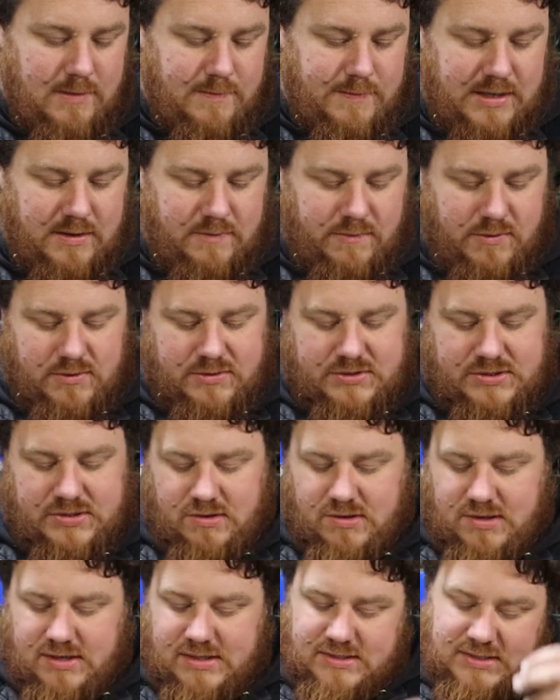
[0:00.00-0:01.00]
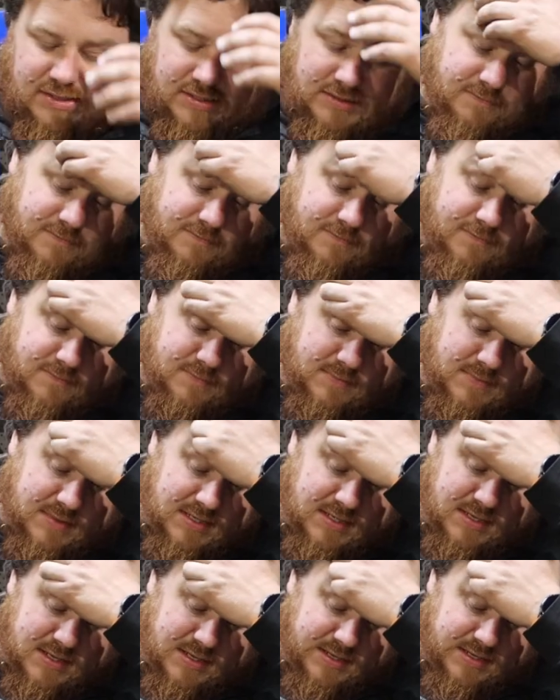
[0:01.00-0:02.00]
being the wrong size, and
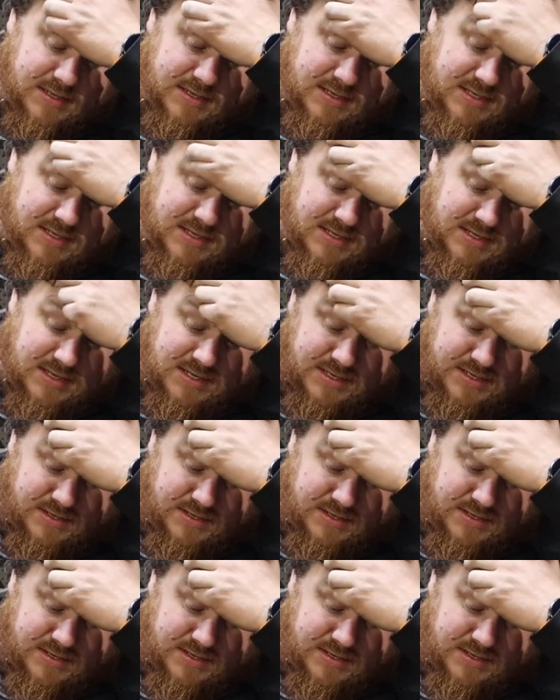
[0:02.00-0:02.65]
I